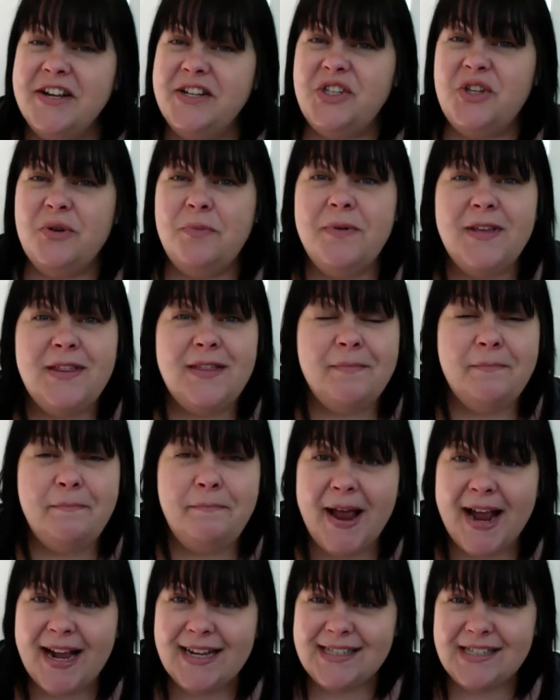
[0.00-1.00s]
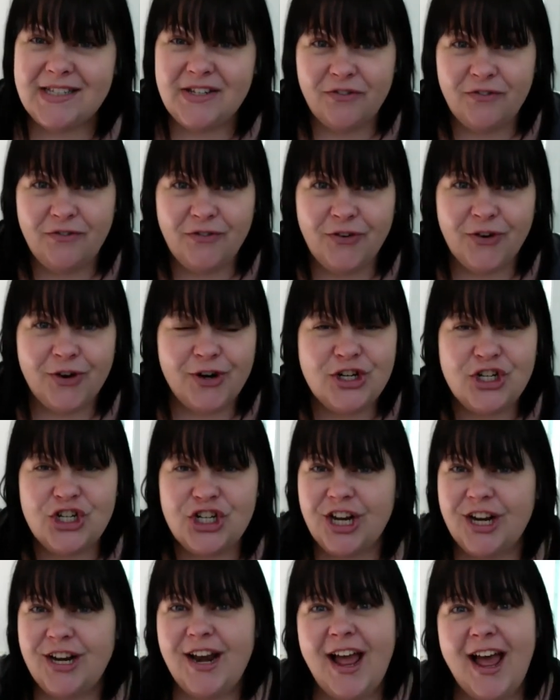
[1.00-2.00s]
to be the best
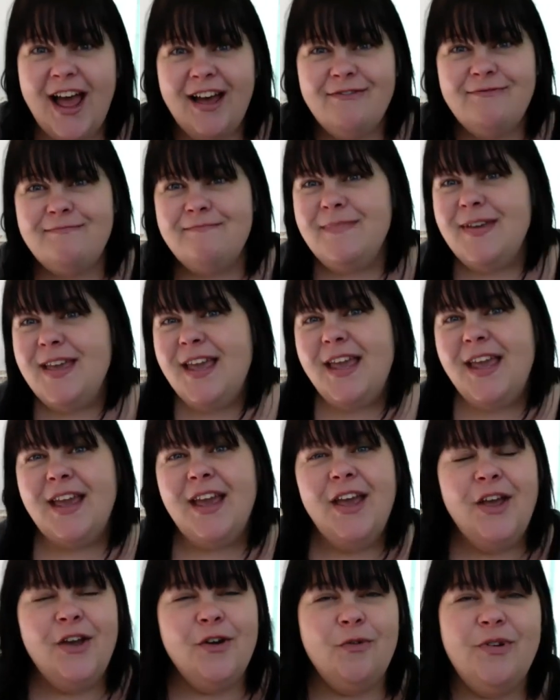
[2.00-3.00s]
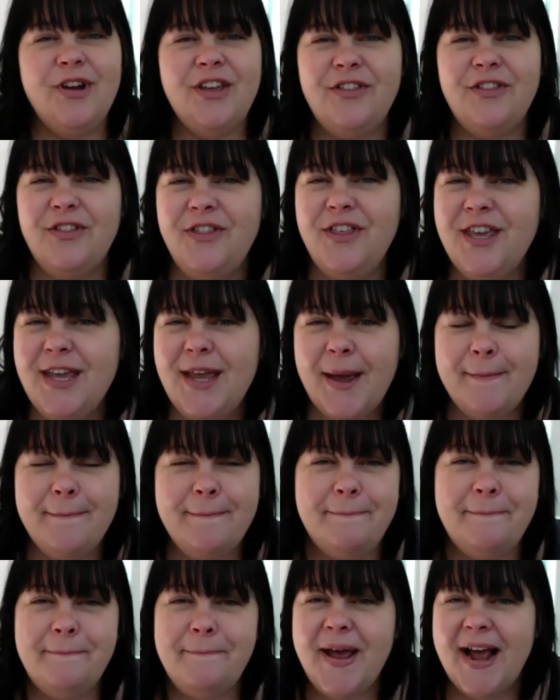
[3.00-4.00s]
version of me with the
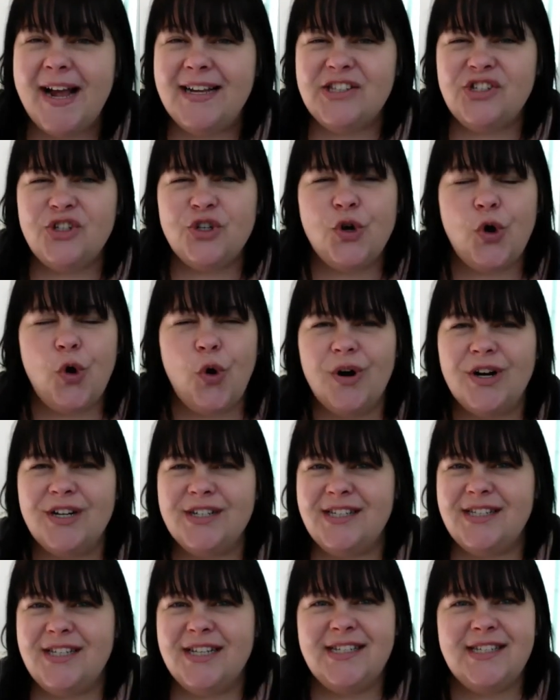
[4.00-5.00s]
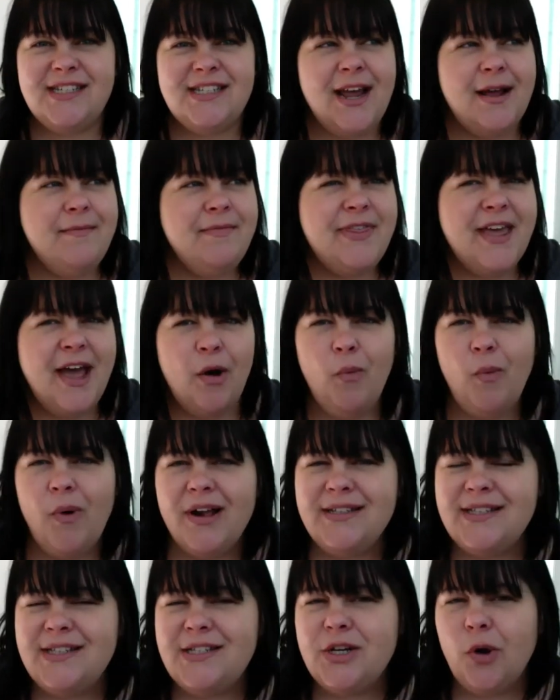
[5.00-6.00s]
best core system that
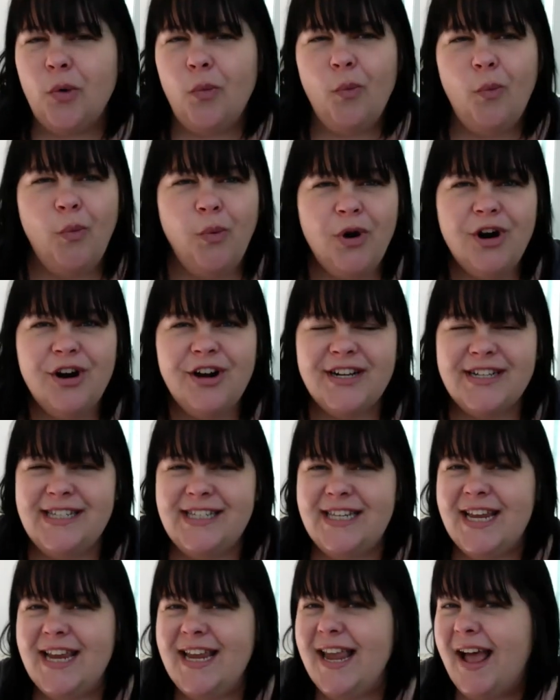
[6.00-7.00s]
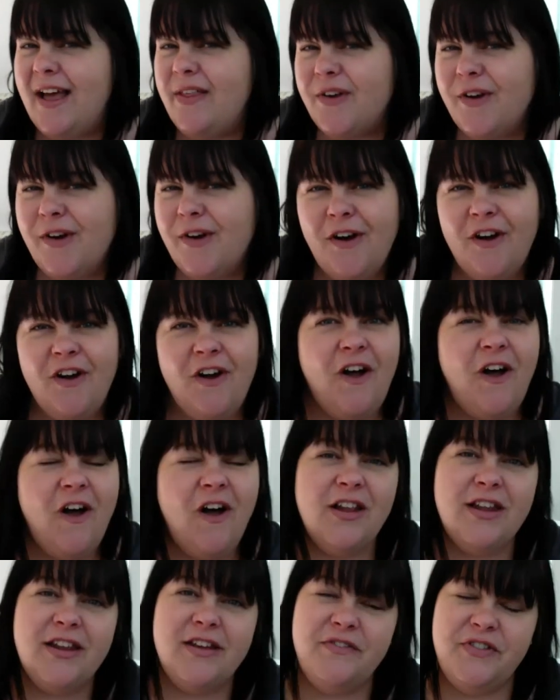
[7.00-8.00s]
wants to work together
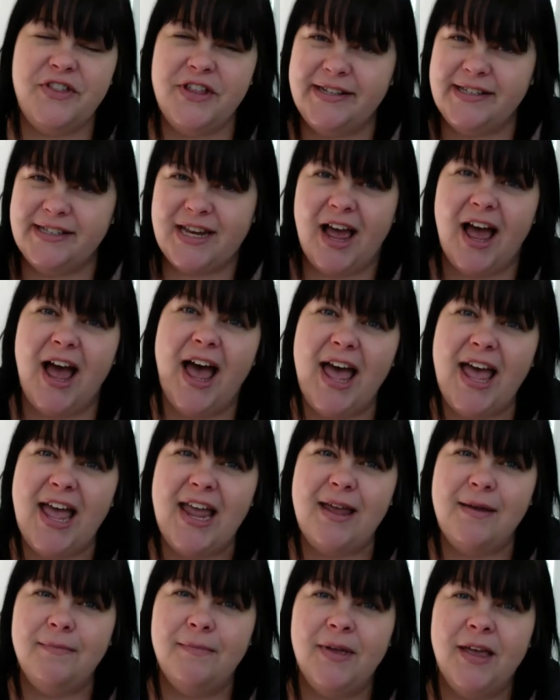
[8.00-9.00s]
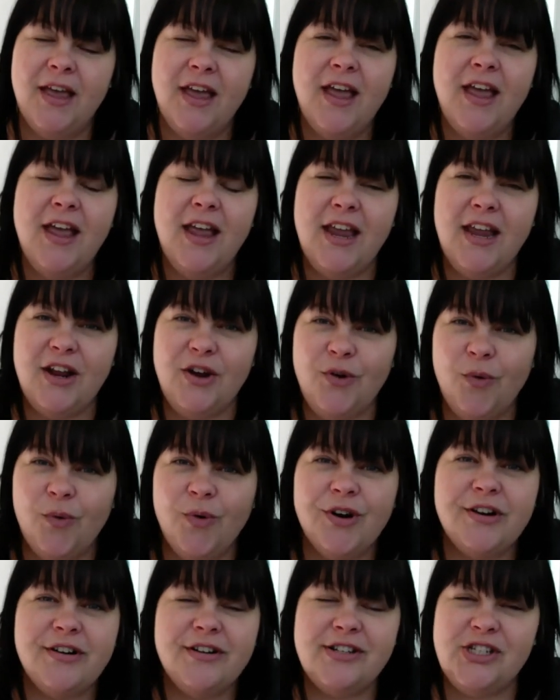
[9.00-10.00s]
all of the time in
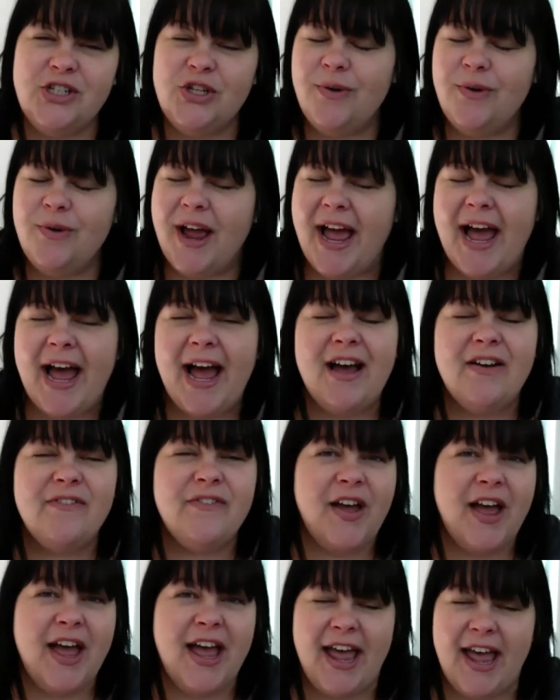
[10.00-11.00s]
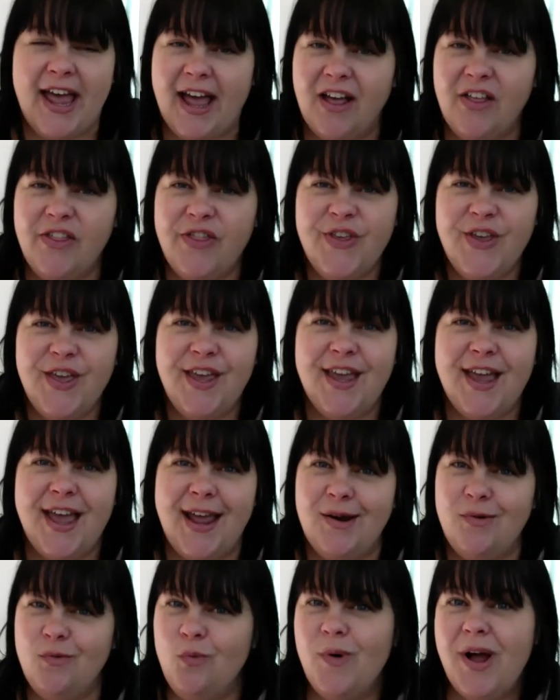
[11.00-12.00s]
order to have a healthy
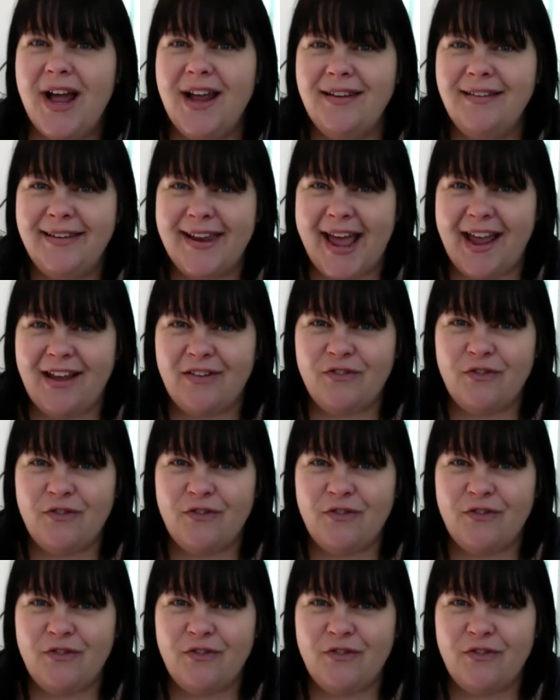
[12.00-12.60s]
and well life.